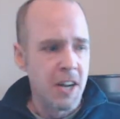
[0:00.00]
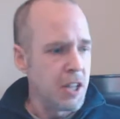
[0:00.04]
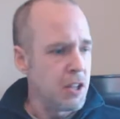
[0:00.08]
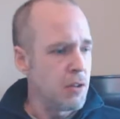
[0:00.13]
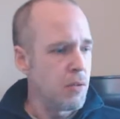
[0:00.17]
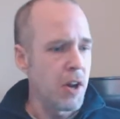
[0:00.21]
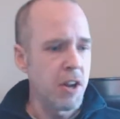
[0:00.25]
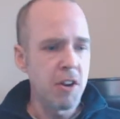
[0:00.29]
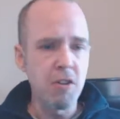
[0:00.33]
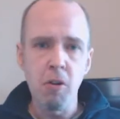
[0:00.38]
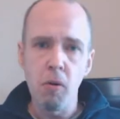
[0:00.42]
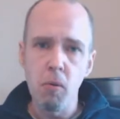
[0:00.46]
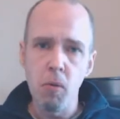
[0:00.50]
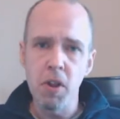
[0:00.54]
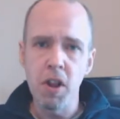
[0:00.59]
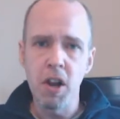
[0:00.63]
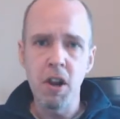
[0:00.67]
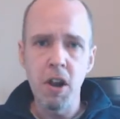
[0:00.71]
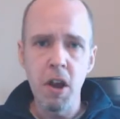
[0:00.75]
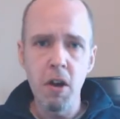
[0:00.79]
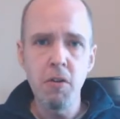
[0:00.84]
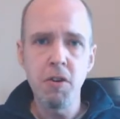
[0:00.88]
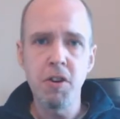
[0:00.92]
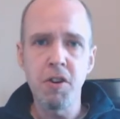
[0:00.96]
and you end up with a
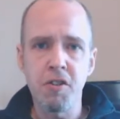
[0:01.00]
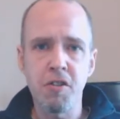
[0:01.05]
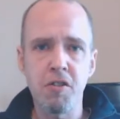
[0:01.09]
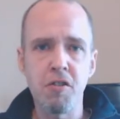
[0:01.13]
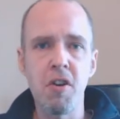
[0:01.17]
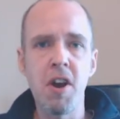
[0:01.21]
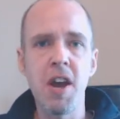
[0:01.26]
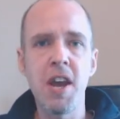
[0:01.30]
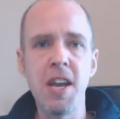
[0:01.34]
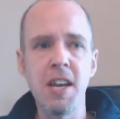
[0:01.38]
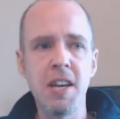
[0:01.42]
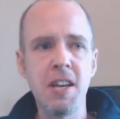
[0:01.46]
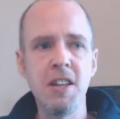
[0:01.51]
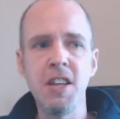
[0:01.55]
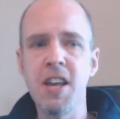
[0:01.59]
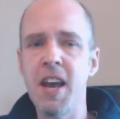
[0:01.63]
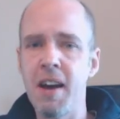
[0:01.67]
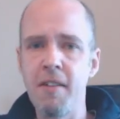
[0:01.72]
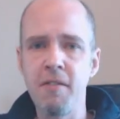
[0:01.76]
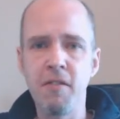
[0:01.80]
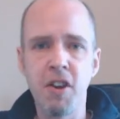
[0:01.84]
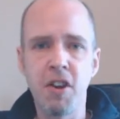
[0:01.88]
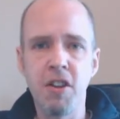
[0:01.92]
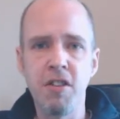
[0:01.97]
load of terrain and you
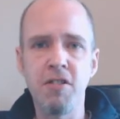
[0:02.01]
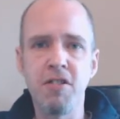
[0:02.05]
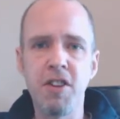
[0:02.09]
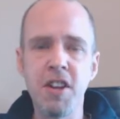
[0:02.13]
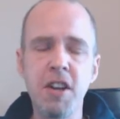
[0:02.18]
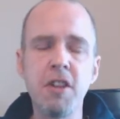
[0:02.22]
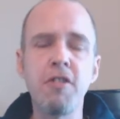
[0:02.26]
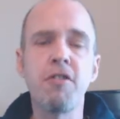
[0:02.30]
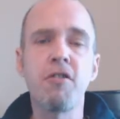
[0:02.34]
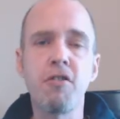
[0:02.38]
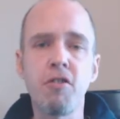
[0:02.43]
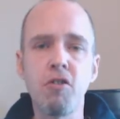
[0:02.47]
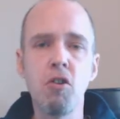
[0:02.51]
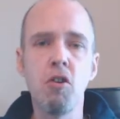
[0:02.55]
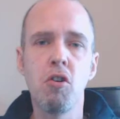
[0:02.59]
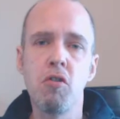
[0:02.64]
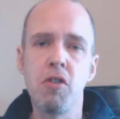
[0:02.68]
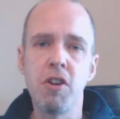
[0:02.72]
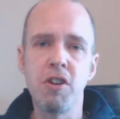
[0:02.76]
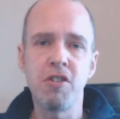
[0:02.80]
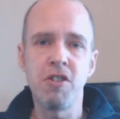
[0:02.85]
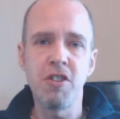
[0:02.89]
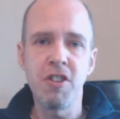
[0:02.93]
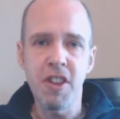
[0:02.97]
haven't considered
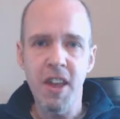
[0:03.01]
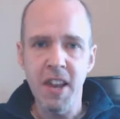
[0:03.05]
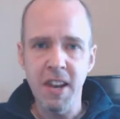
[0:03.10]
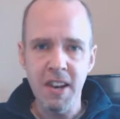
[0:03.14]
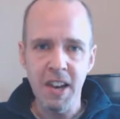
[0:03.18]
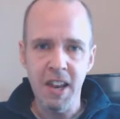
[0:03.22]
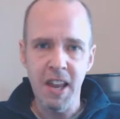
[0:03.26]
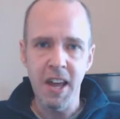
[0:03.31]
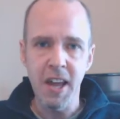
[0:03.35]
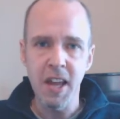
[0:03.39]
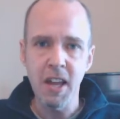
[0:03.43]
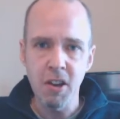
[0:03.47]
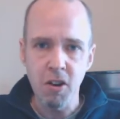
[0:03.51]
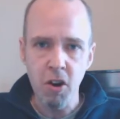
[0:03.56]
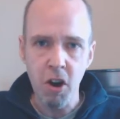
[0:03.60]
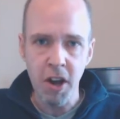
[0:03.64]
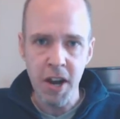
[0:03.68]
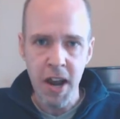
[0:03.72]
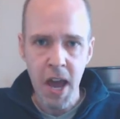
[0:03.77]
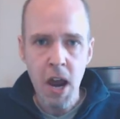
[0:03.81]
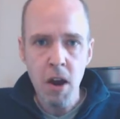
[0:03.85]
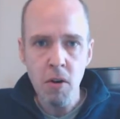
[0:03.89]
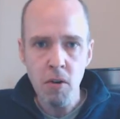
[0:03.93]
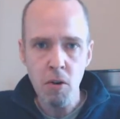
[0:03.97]
storage, you then like got
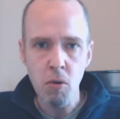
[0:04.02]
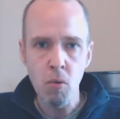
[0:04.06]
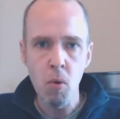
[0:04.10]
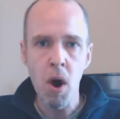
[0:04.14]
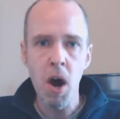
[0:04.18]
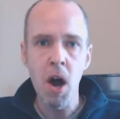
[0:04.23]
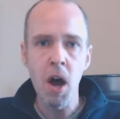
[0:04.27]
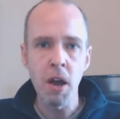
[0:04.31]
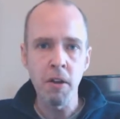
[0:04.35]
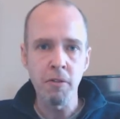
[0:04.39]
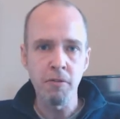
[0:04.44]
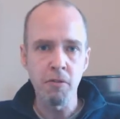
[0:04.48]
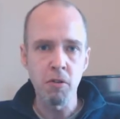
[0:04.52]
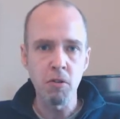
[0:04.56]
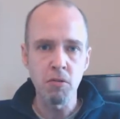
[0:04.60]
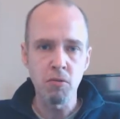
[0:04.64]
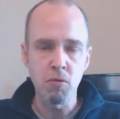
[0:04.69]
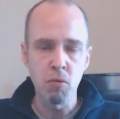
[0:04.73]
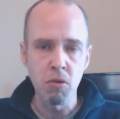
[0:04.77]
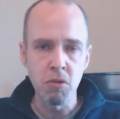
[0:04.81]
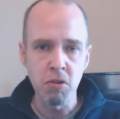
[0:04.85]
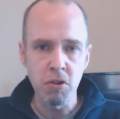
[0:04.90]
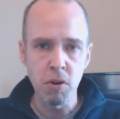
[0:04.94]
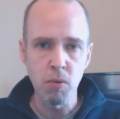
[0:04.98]
an angry wife
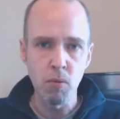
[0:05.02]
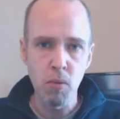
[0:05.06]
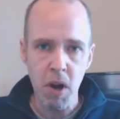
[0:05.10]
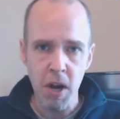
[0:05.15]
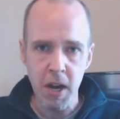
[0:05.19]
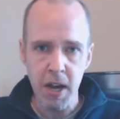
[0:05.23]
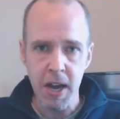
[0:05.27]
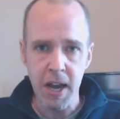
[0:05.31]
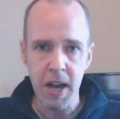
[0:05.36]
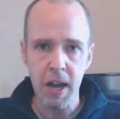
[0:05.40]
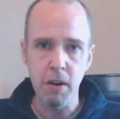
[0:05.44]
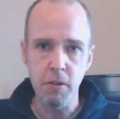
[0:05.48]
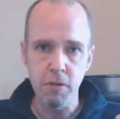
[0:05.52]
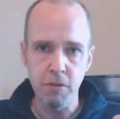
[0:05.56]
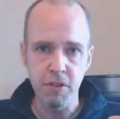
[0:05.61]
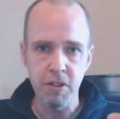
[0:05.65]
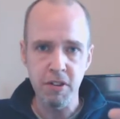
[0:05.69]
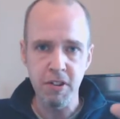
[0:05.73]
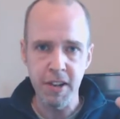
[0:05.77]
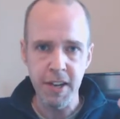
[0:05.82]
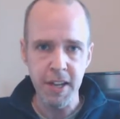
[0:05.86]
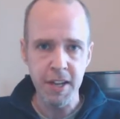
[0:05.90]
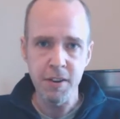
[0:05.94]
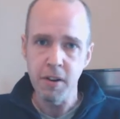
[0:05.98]
who's wondering why a house
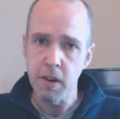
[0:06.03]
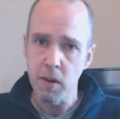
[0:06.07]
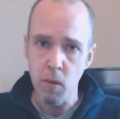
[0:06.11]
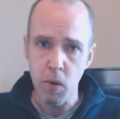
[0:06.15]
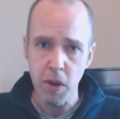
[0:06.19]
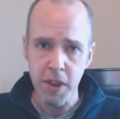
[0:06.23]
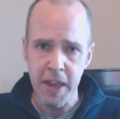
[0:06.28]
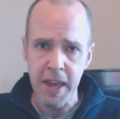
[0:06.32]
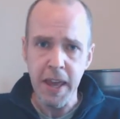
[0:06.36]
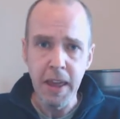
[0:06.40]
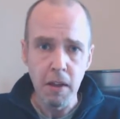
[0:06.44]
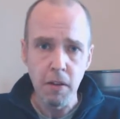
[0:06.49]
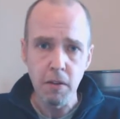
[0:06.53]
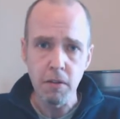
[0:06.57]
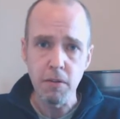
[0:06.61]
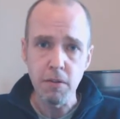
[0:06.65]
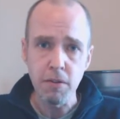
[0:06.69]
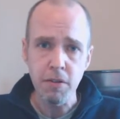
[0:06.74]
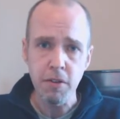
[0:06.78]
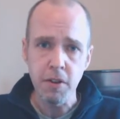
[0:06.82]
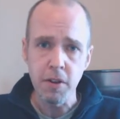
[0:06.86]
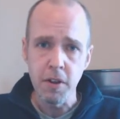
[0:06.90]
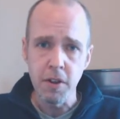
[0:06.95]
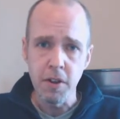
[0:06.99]
is littered with
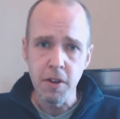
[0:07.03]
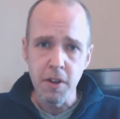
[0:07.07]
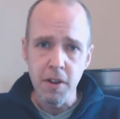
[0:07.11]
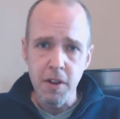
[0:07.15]
hills.